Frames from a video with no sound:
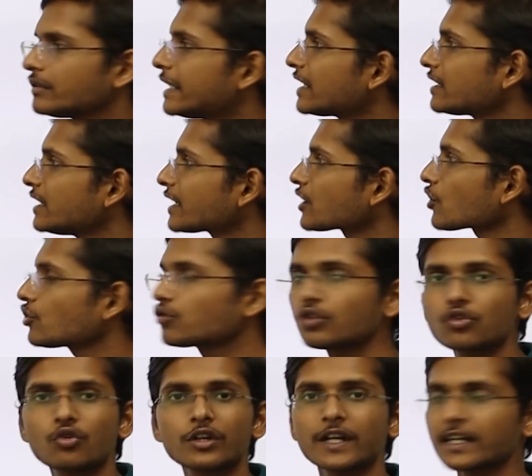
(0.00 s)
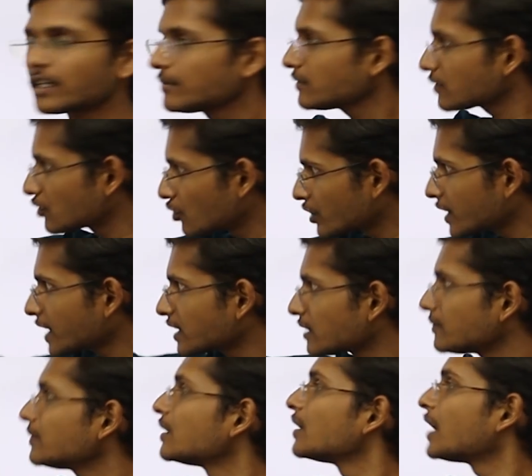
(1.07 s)
that electron to the chlorine atom. Chlorine
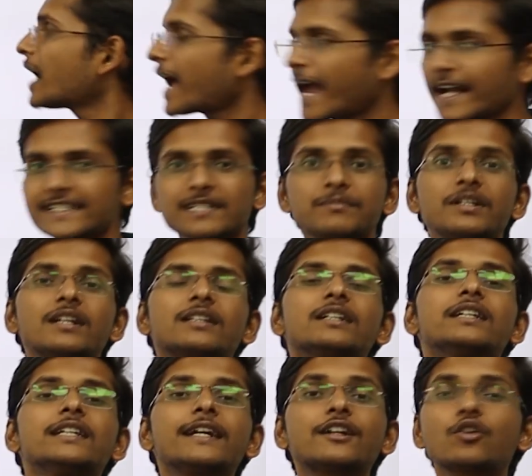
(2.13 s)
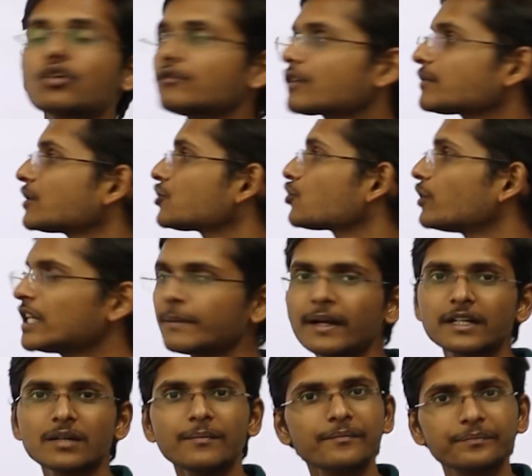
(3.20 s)
atom accepted the electron from the sodium
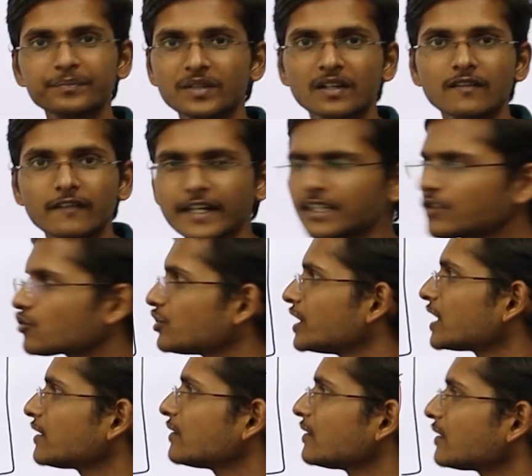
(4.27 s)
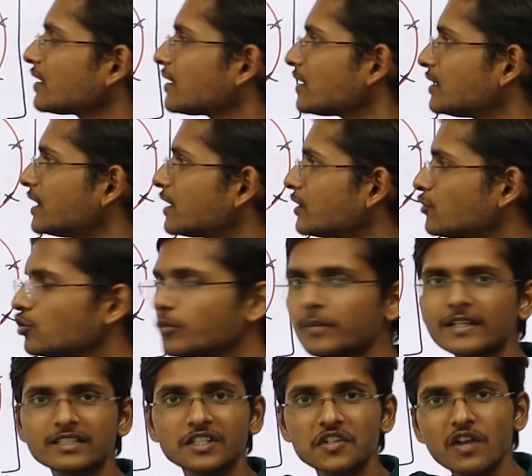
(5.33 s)
atom. Fine. So there took
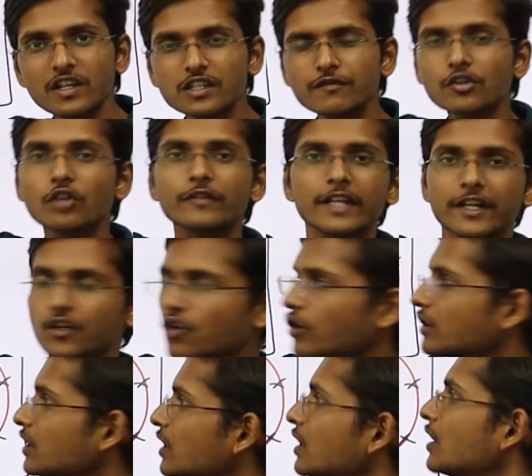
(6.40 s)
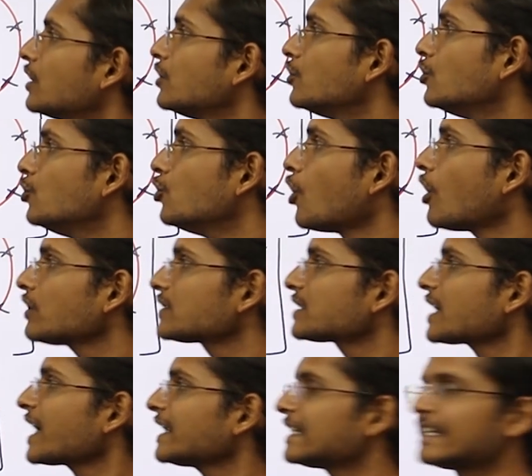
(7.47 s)
place a transfer of electron, loss
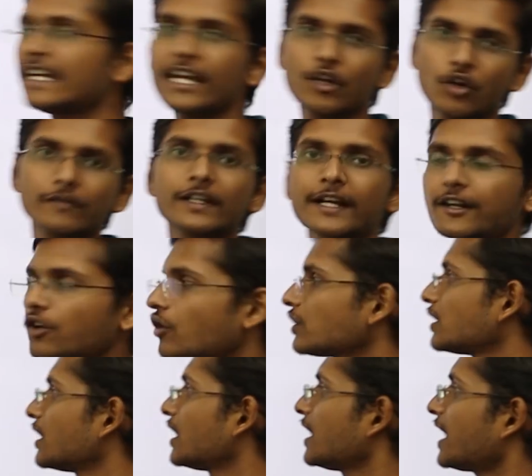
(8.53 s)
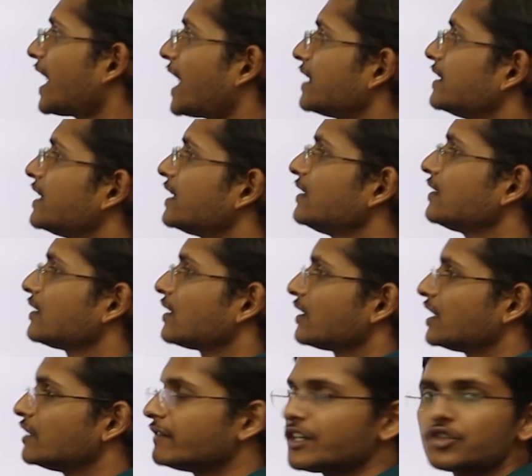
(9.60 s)
and gain of electron, and then
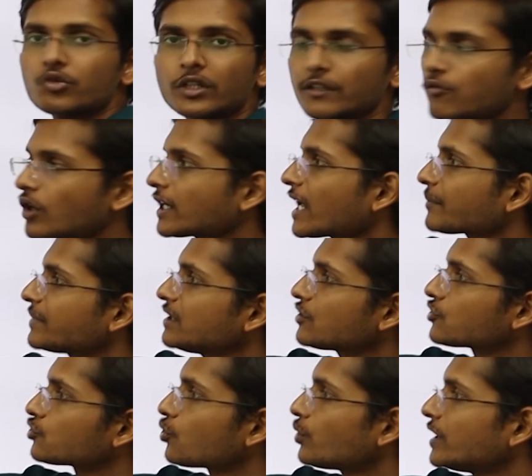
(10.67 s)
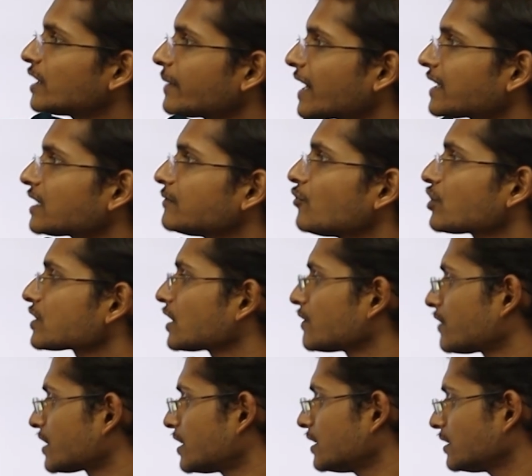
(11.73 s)
eventually what happened? Sodium atom
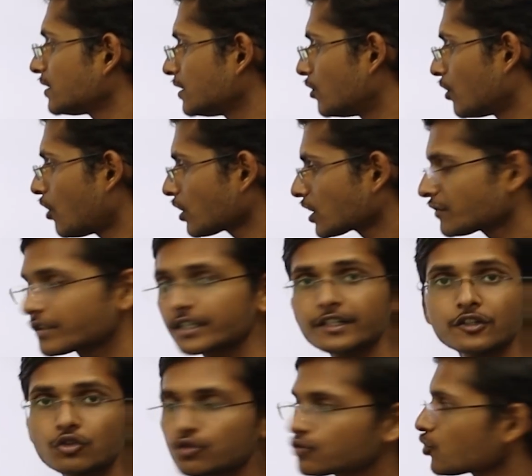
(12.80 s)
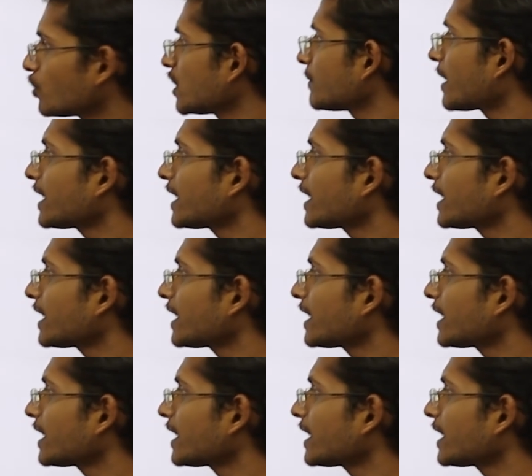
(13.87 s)
got converted into sodium